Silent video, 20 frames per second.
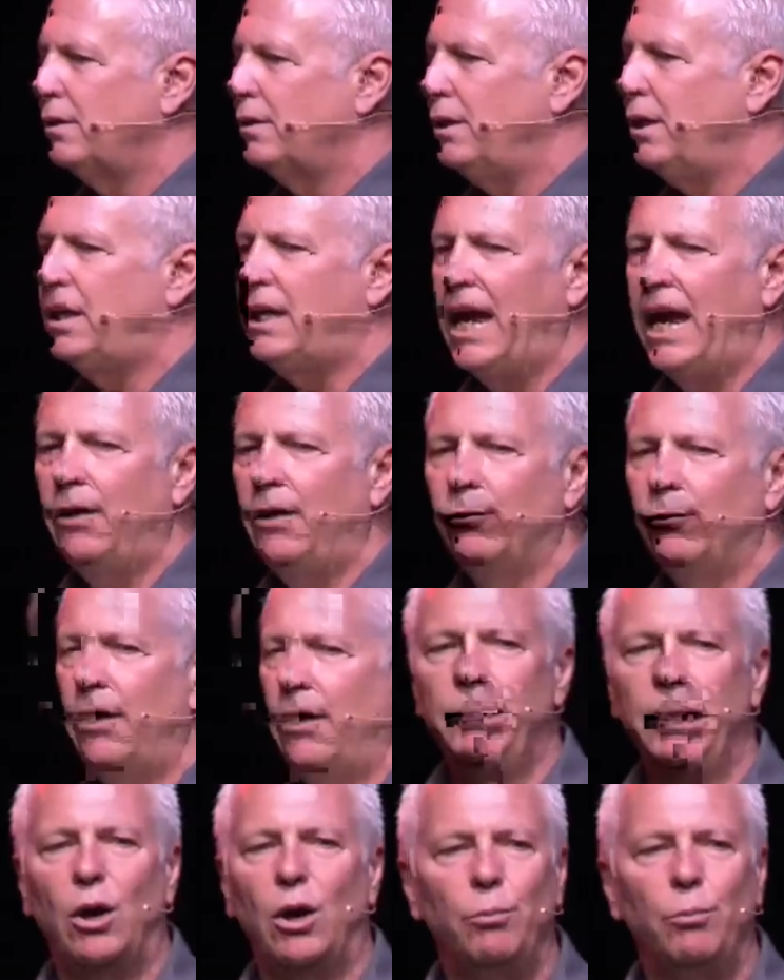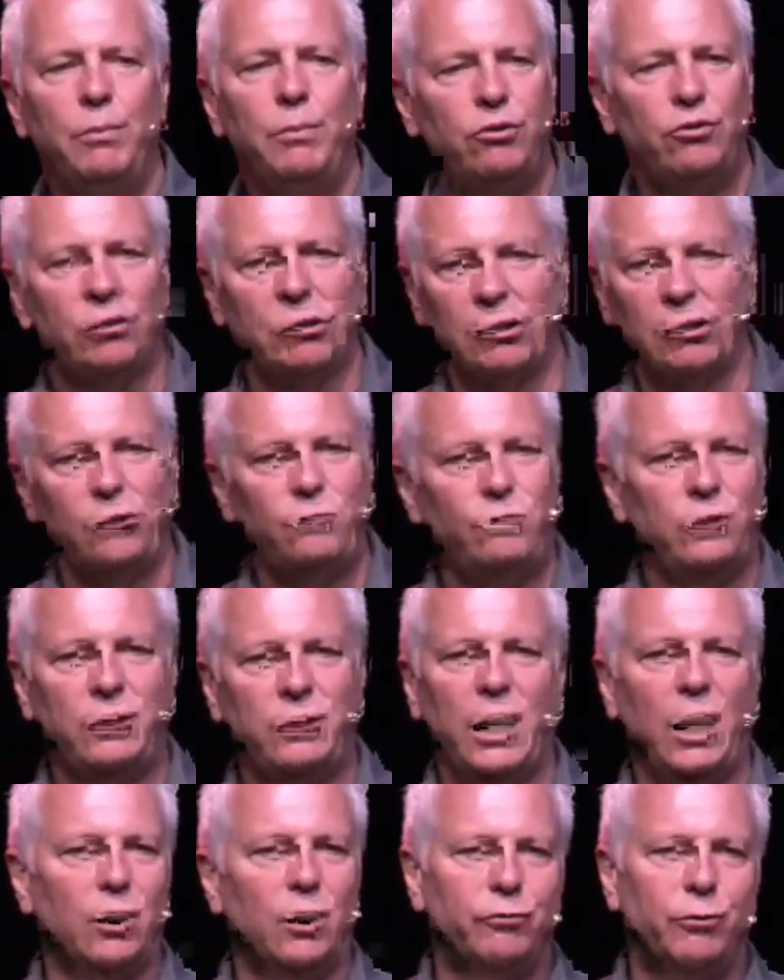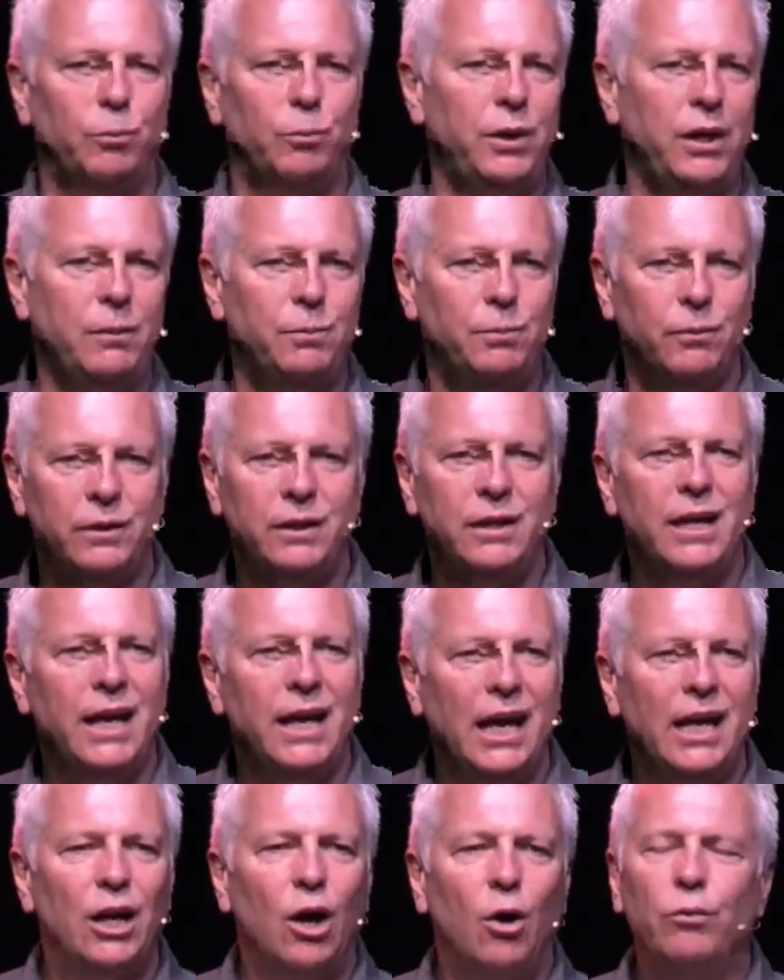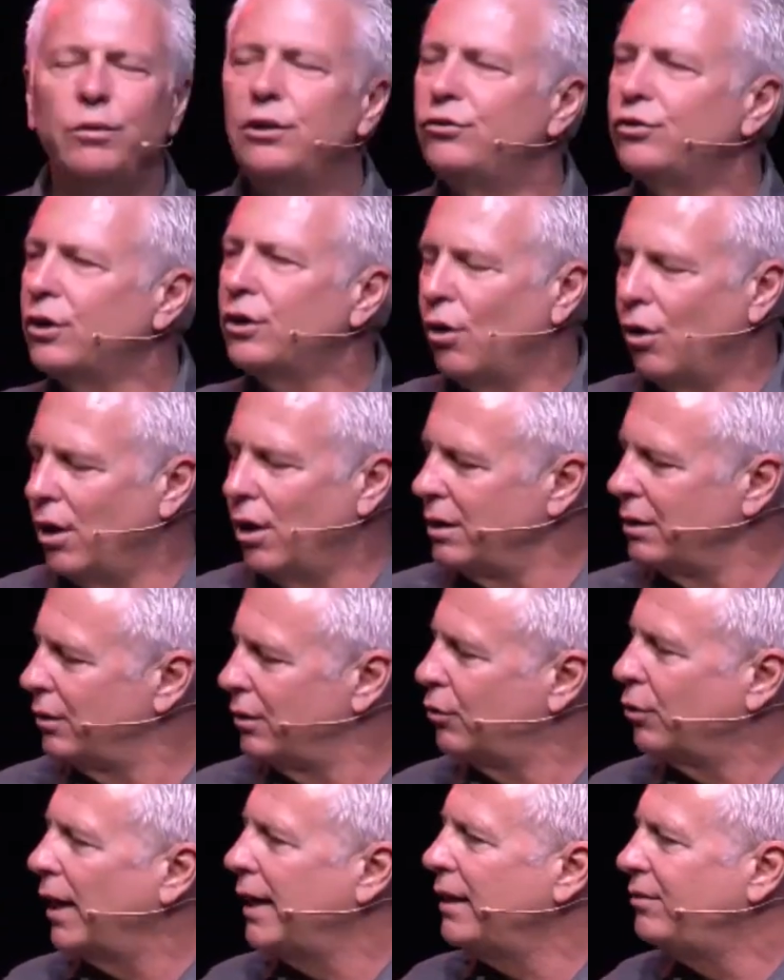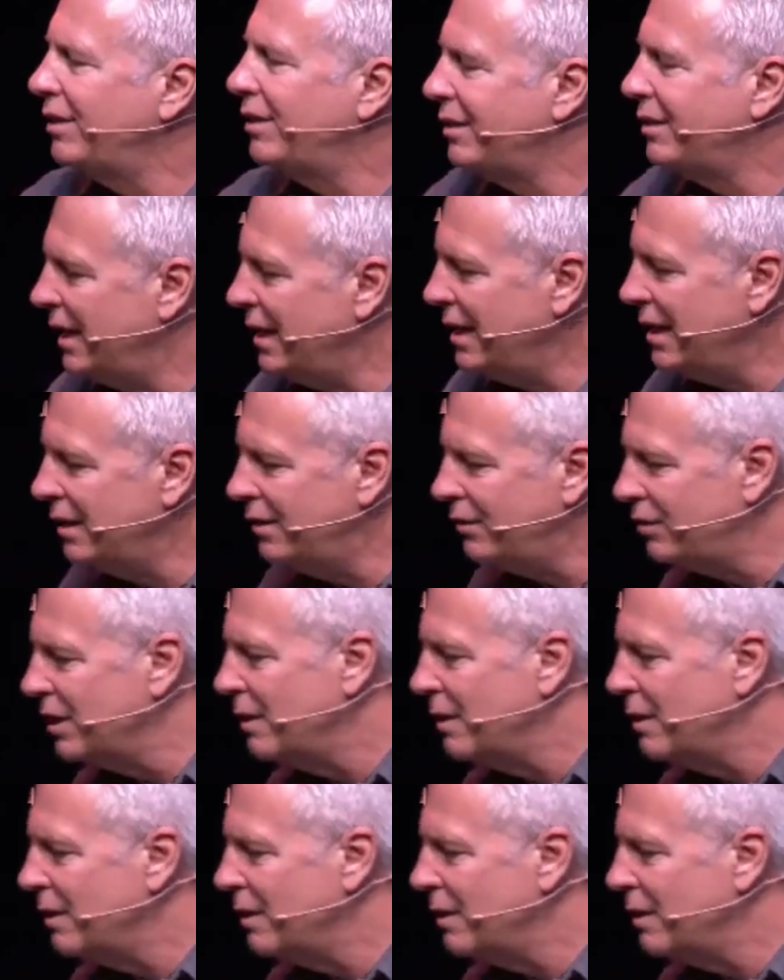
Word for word: You can't really be on mission unless you care for people. And, and on this card, the crazy thing is,